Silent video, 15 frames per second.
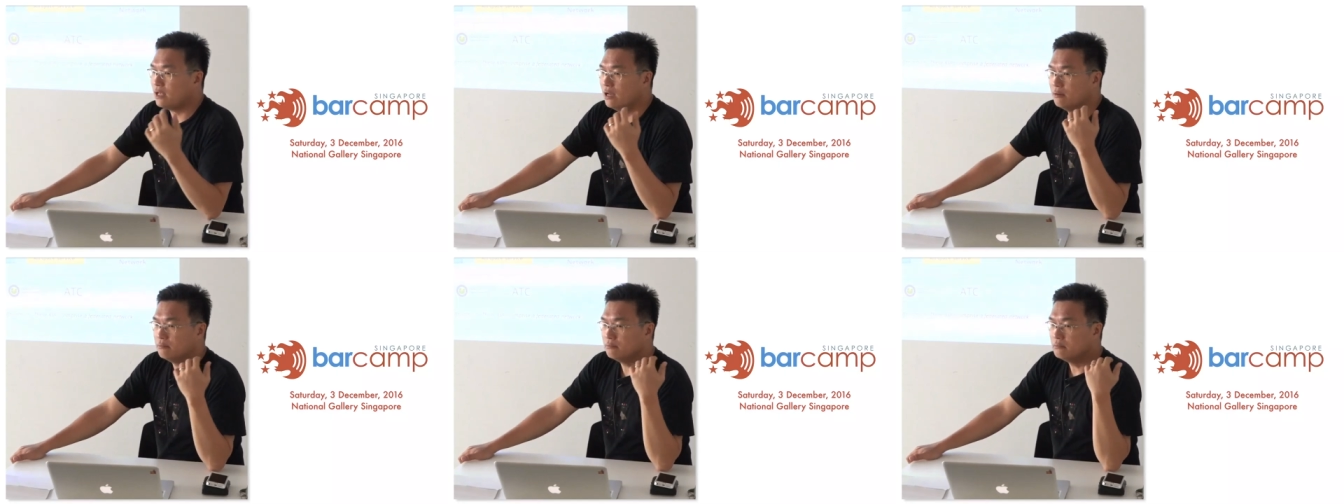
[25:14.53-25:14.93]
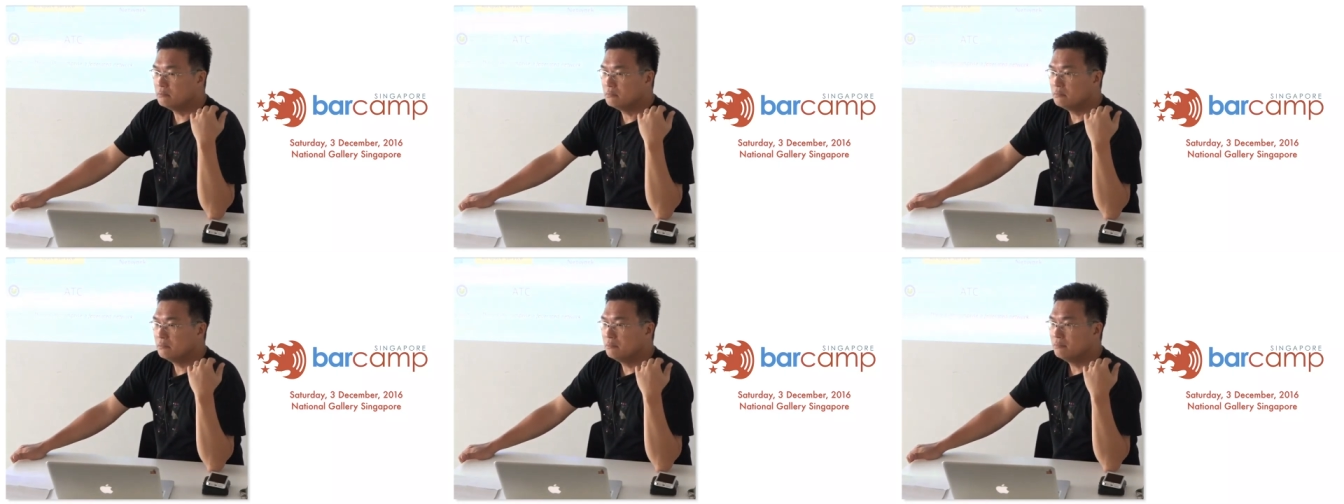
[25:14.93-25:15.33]
Uh,
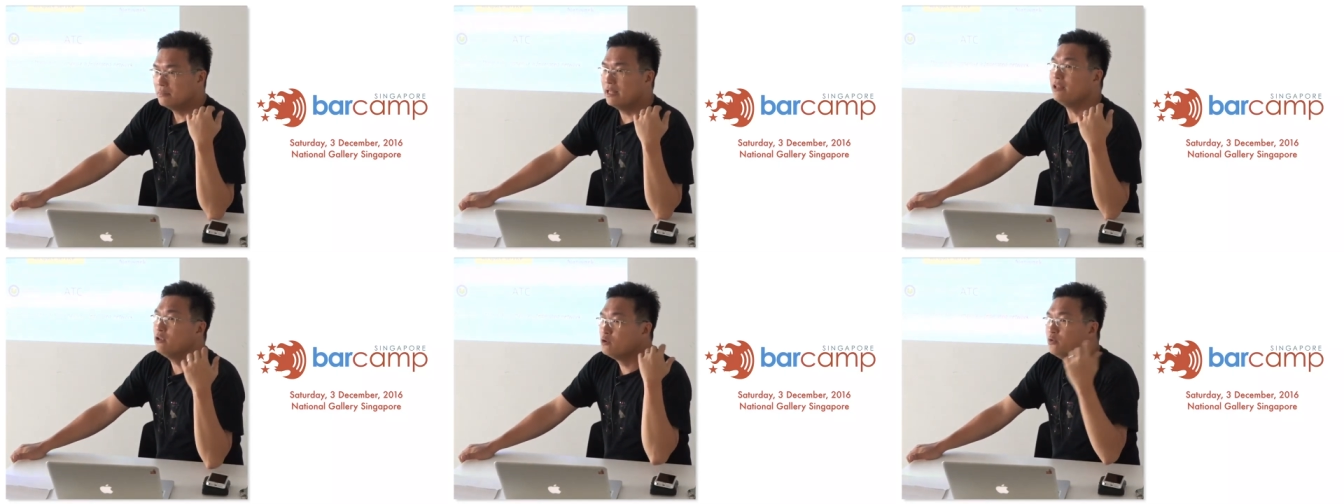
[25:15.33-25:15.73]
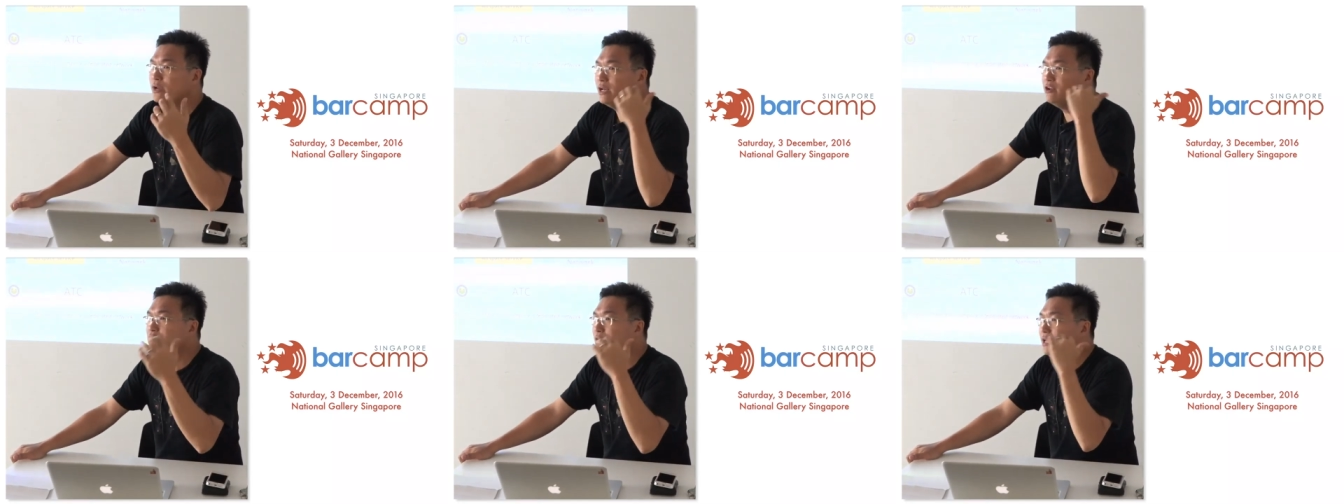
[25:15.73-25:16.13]
then you
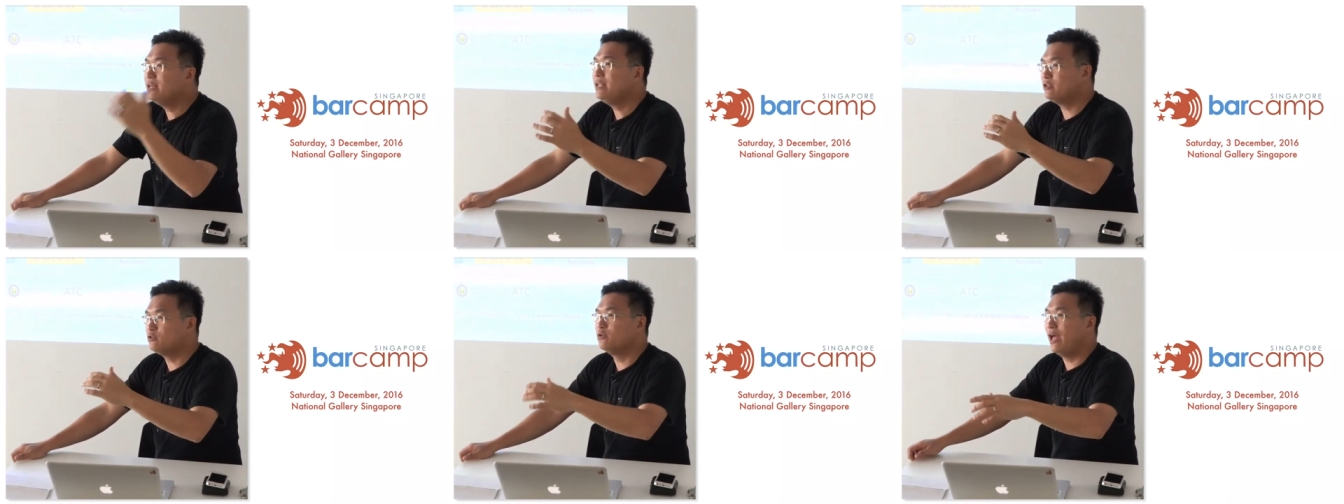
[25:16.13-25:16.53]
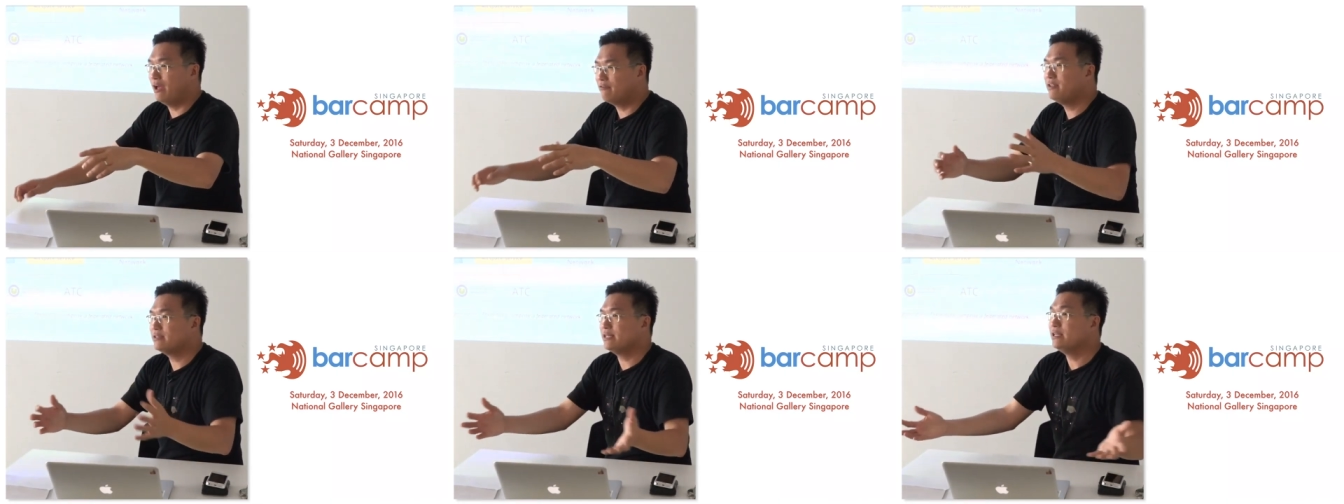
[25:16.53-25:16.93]
really, really need to
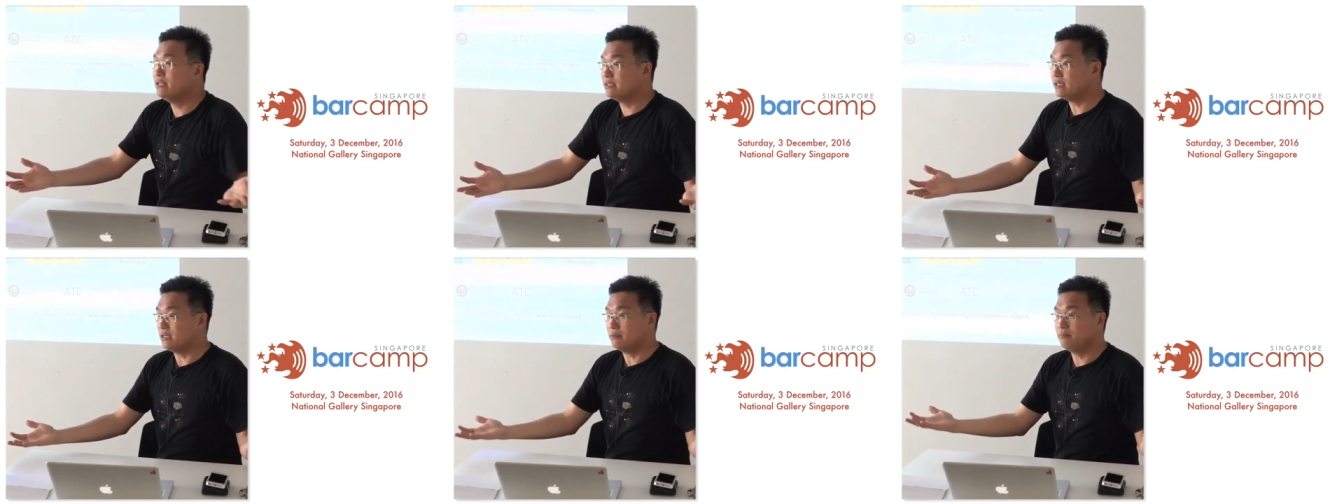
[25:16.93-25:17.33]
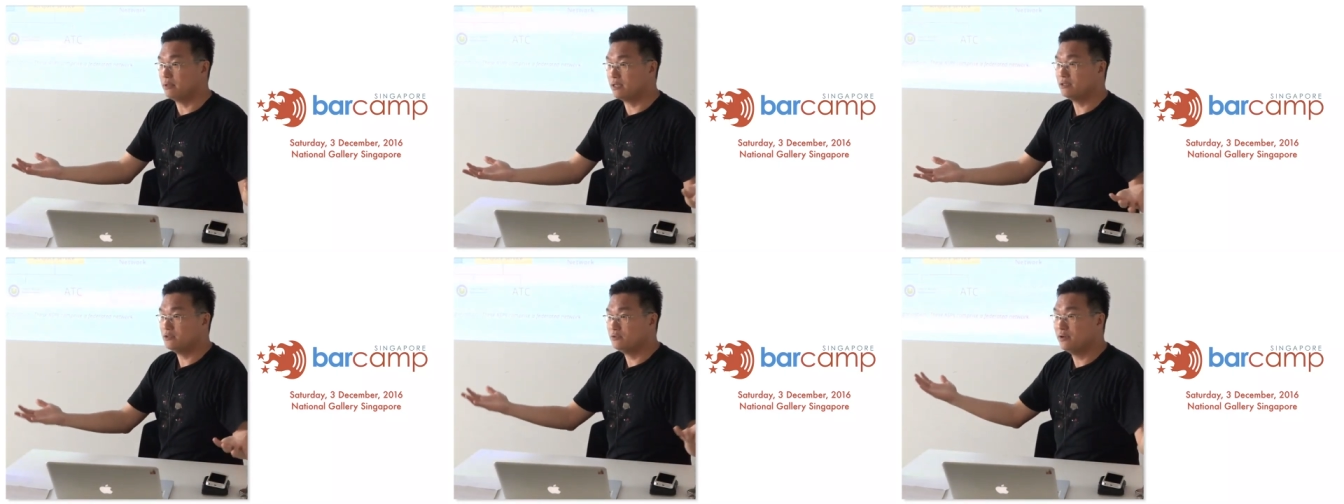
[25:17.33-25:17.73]
have this ATC,
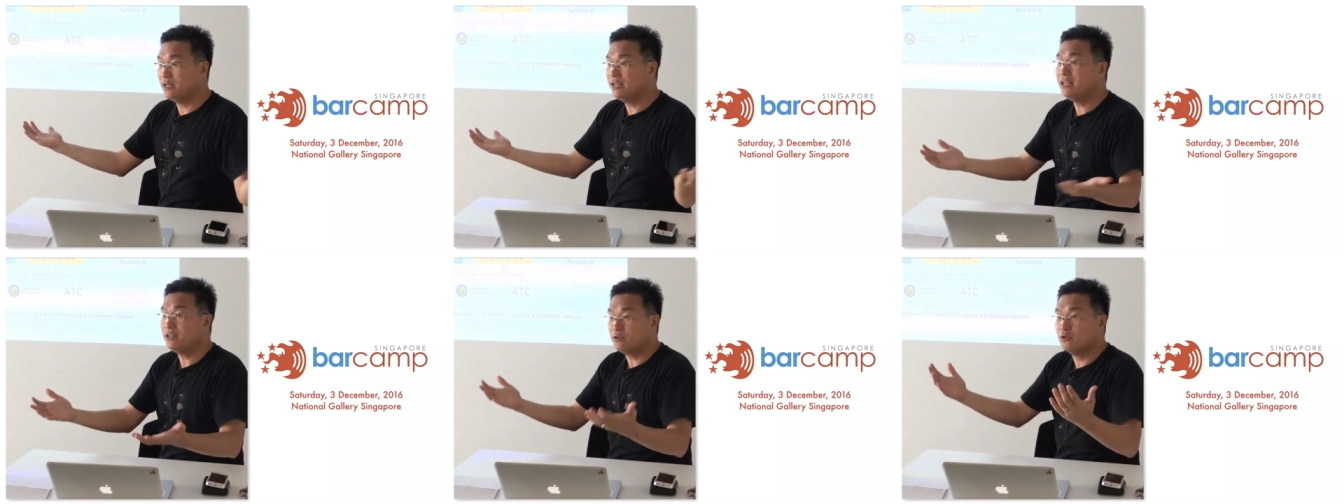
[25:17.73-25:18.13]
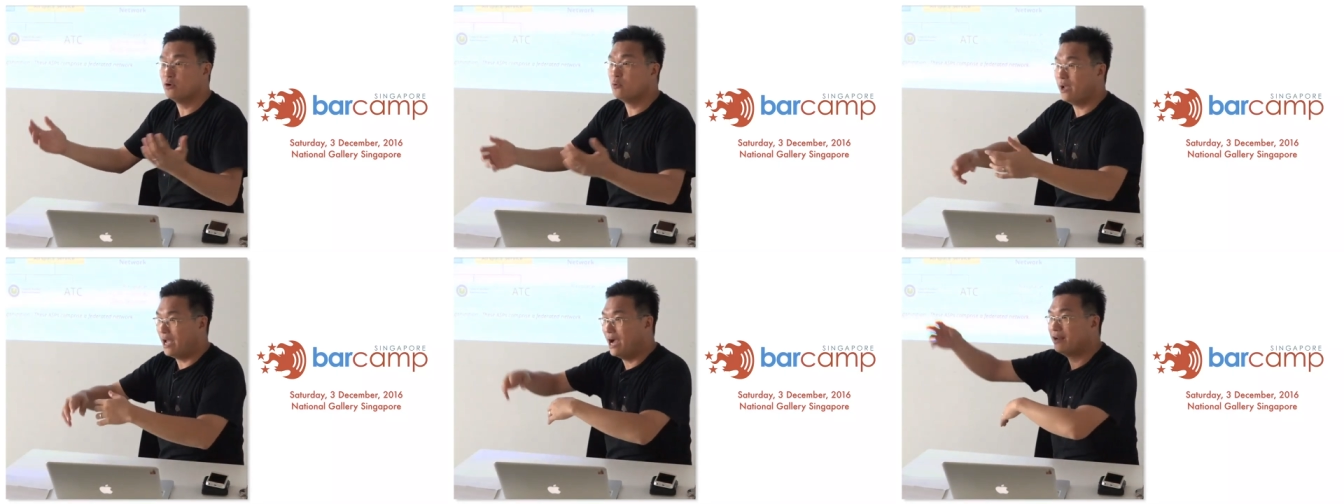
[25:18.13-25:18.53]
because you really need to
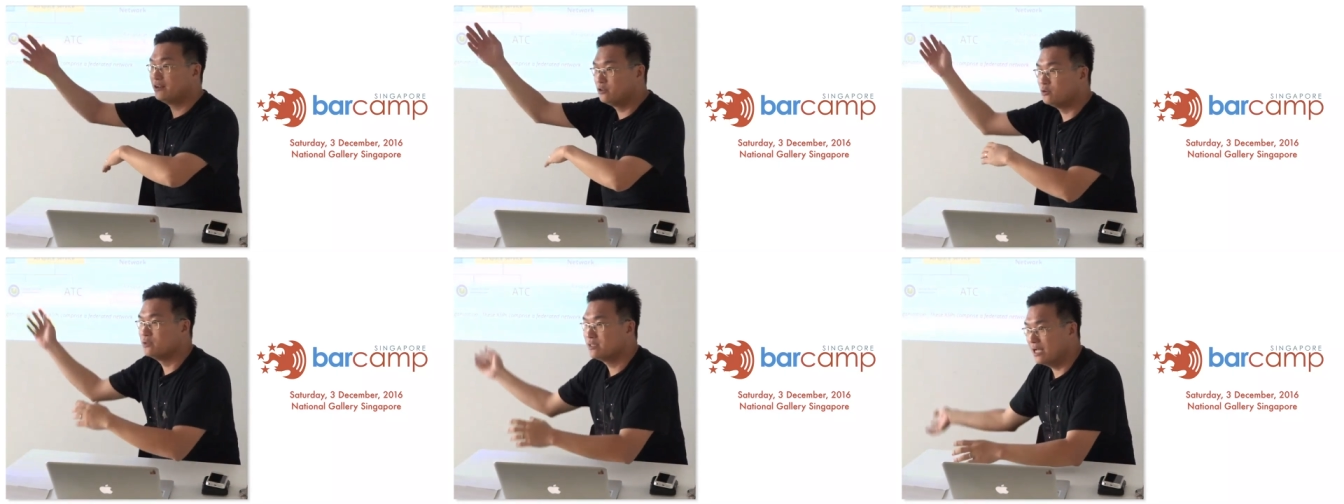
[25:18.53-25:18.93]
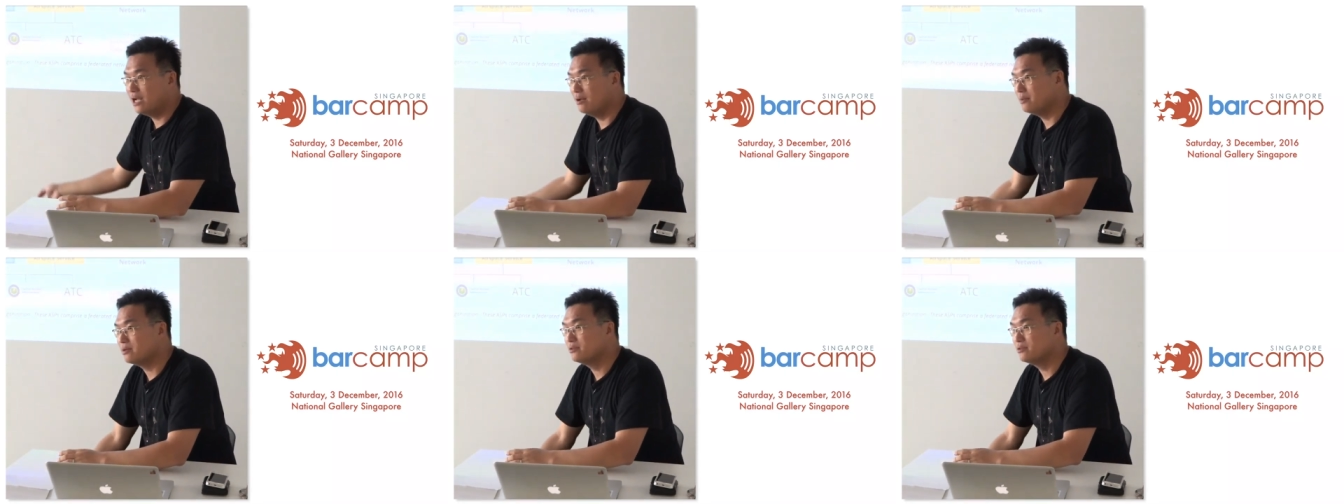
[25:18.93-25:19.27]
know where other drones are.